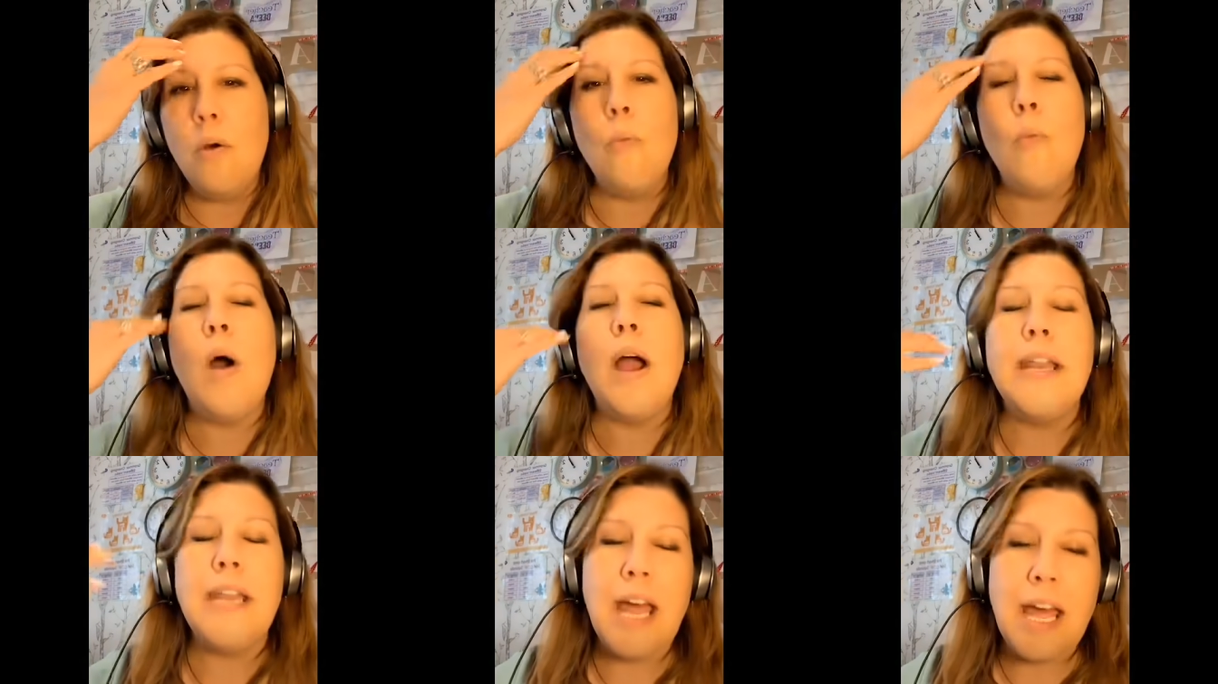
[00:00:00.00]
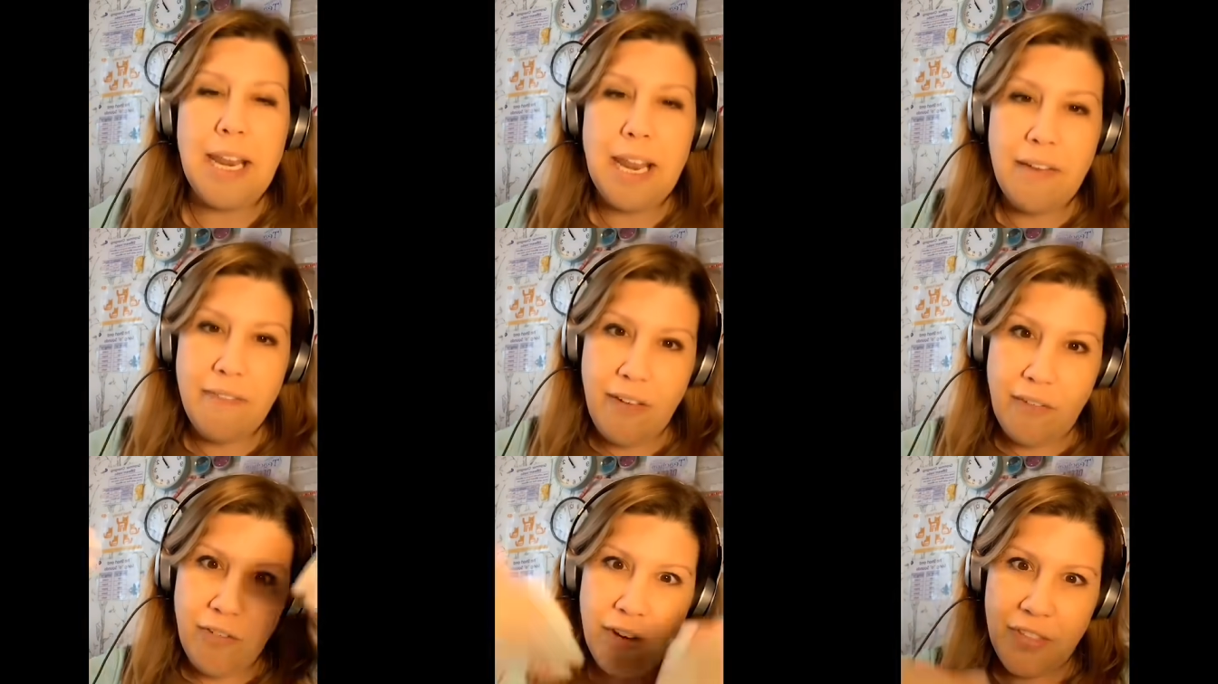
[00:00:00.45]
Why not
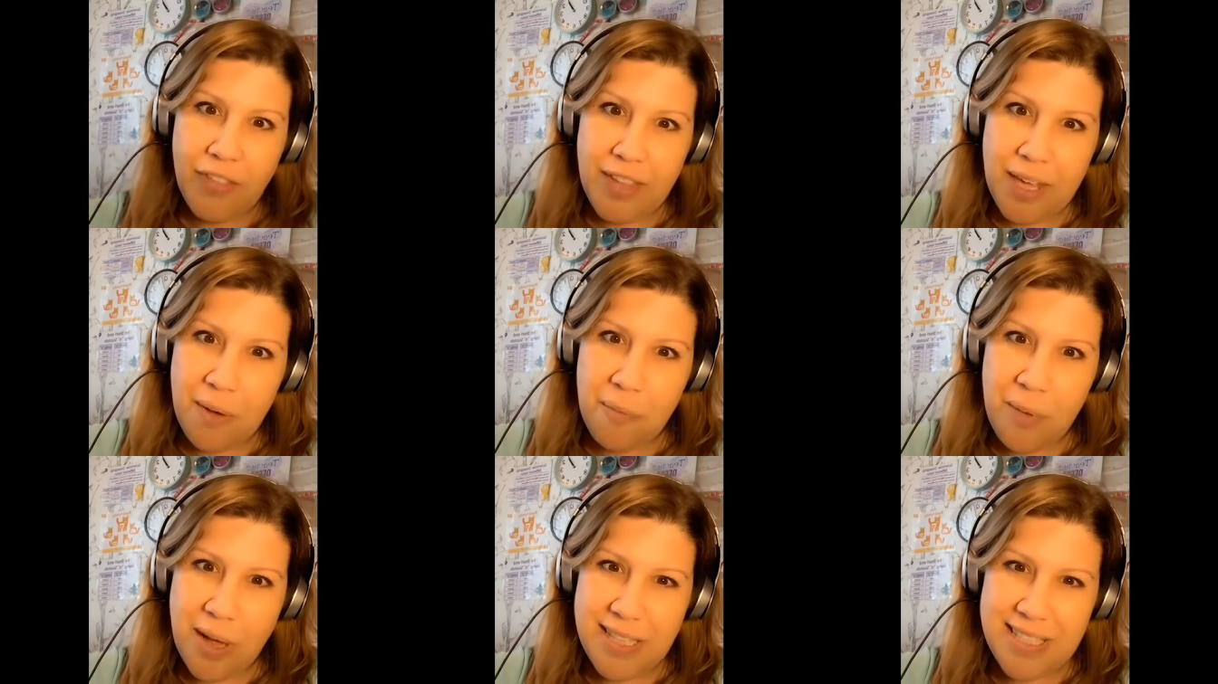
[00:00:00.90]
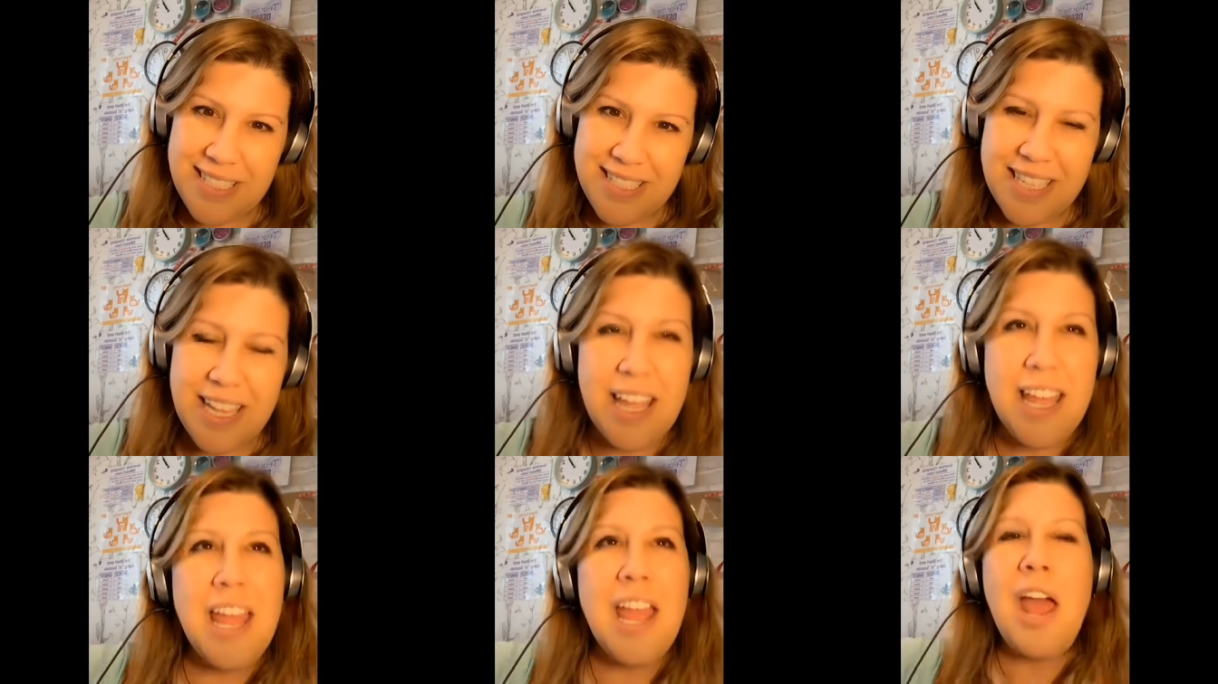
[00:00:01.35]
have everything at
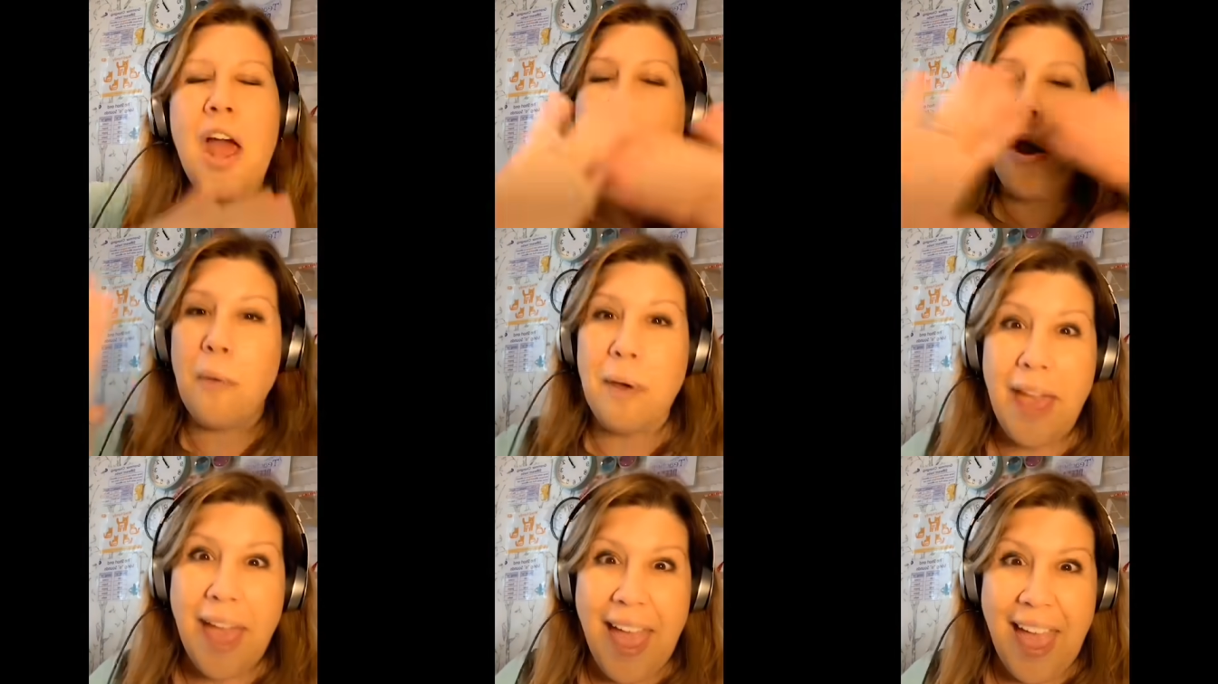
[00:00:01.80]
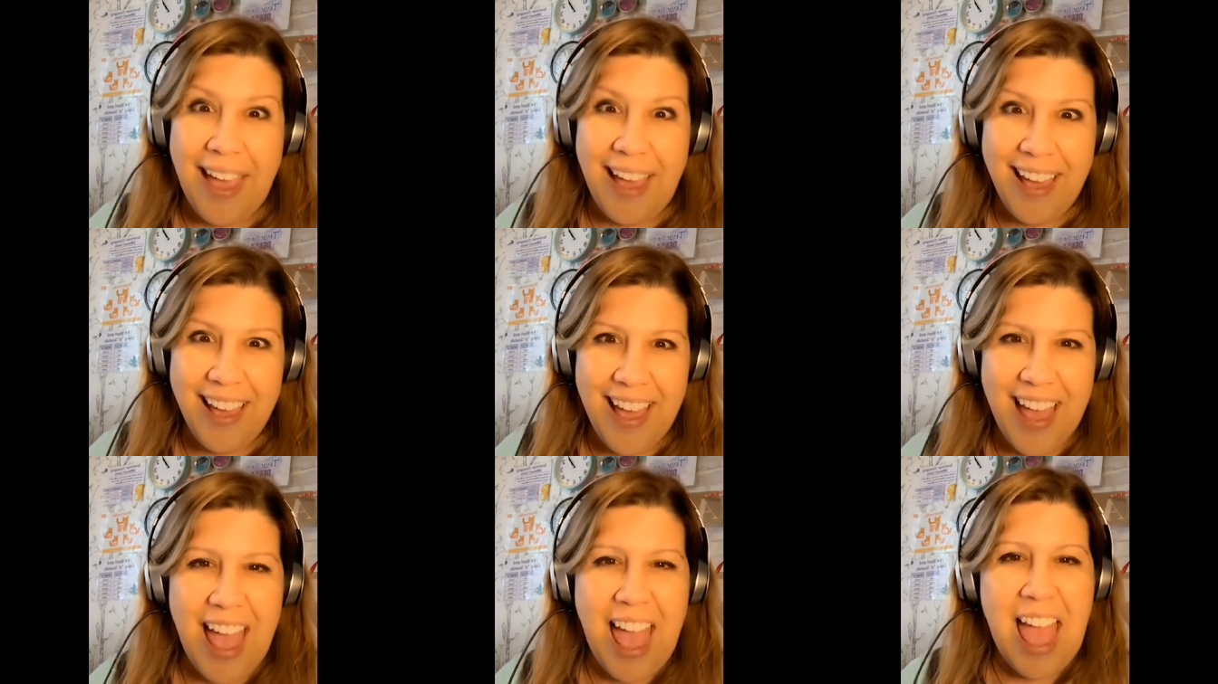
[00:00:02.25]
once? Okay,
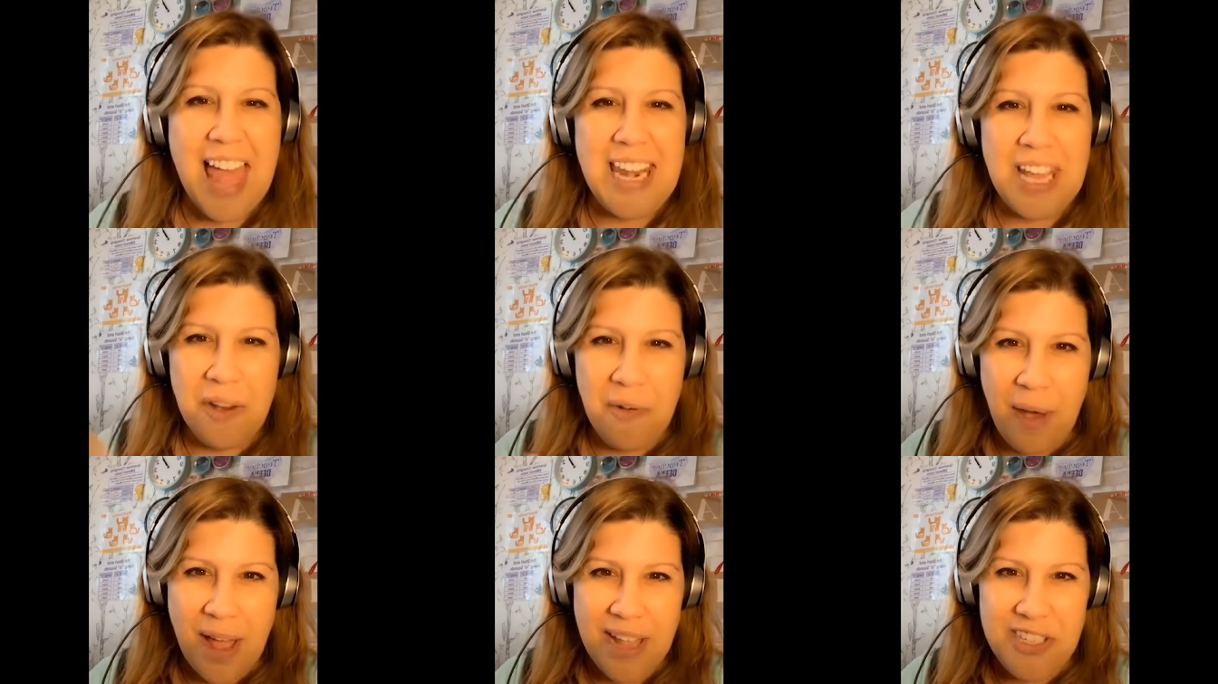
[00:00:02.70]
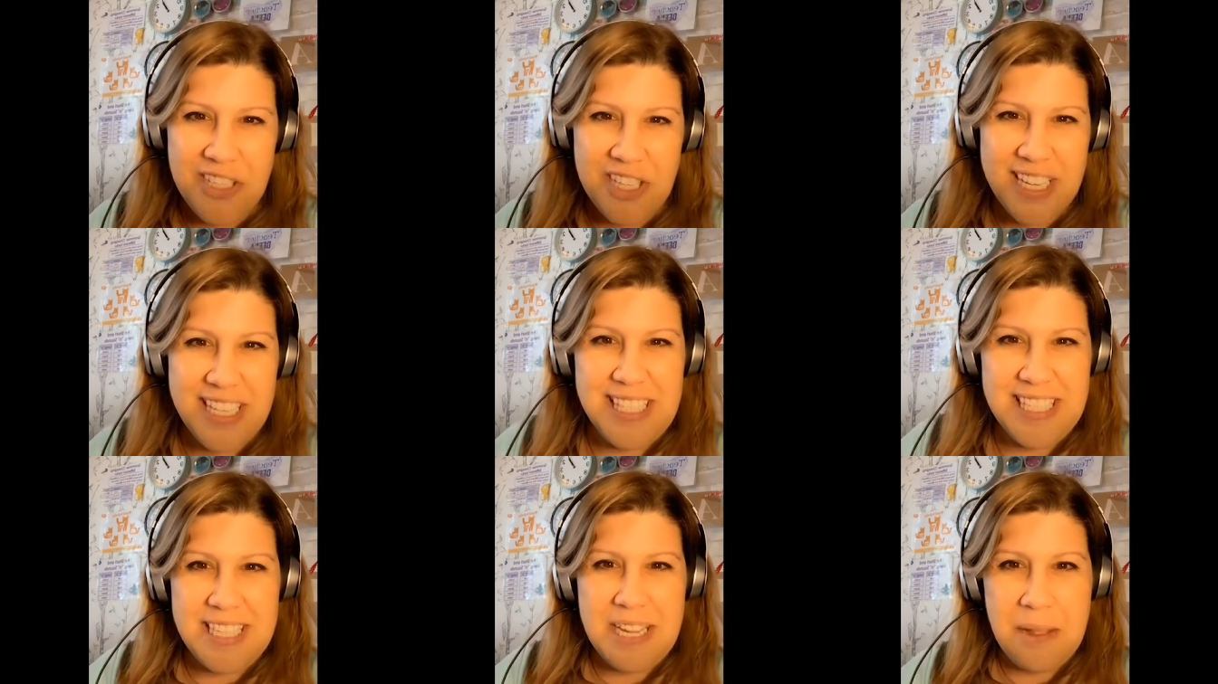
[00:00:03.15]
any
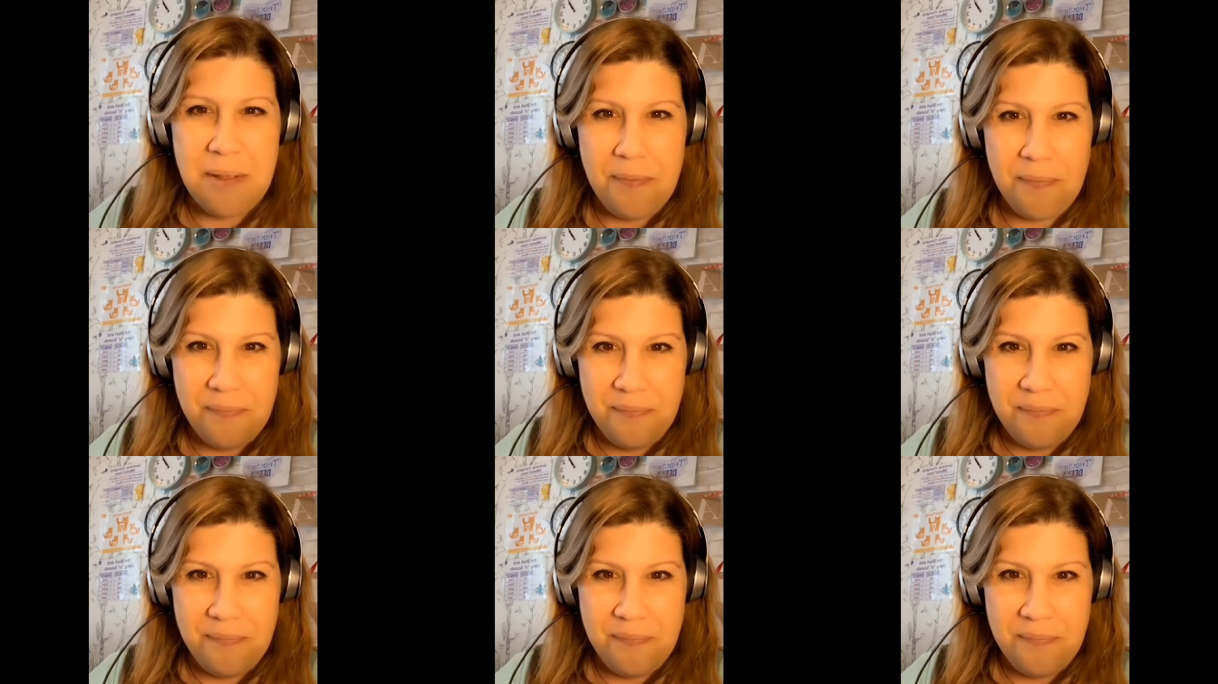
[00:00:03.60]
questions?